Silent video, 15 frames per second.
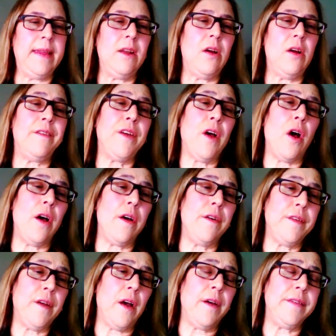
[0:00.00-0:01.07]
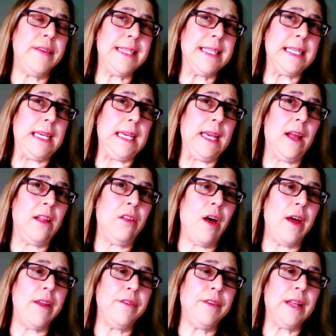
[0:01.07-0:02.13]
then obviously a
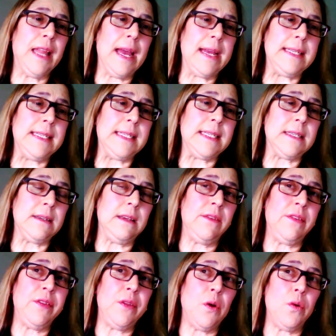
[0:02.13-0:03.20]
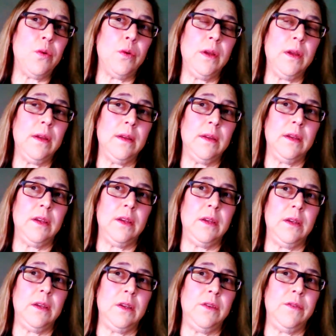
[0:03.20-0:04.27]
lot of clients, even though
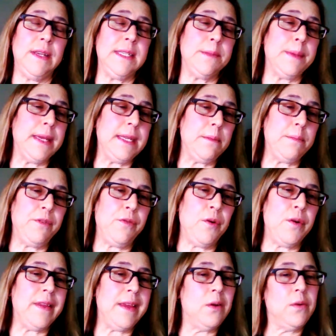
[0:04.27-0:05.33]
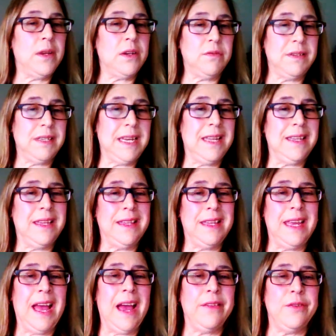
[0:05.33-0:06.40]
you've explained it before, they don't understand that
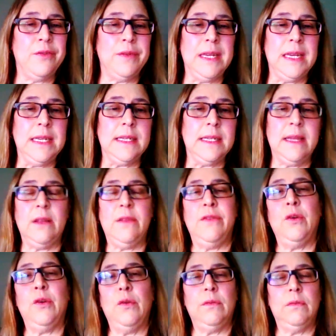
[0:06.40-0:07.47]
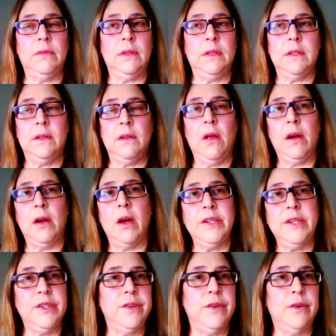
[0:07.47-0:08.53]
they either need that they'll log on
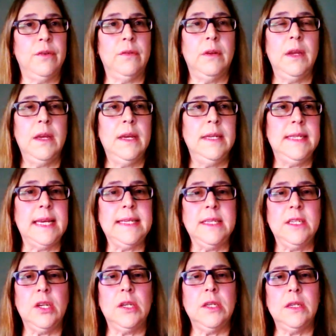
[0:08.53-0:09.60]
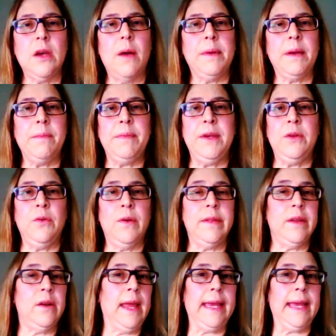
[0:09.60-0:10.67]
to their desktop computer
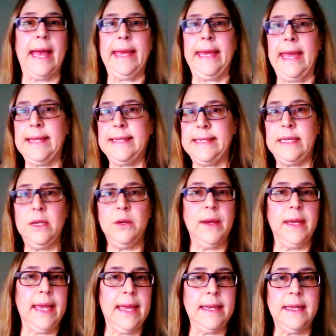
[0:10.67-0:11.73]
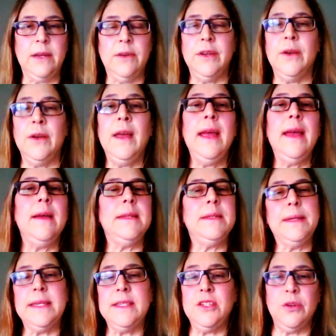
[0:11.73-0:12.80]
and they're like, I can't see you, I can't hear you. It's
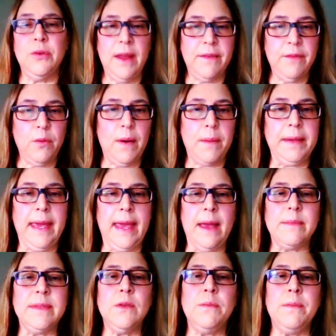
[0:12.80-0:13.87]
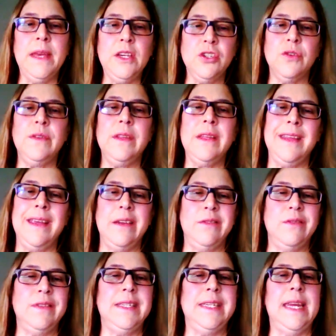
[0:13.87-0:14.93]
because you don't have a webcam. So make sure that they
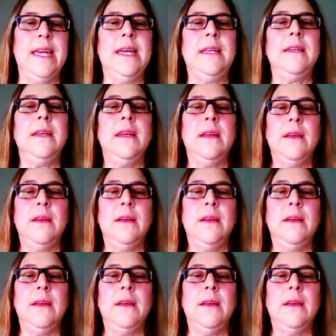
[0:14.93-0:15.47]
understand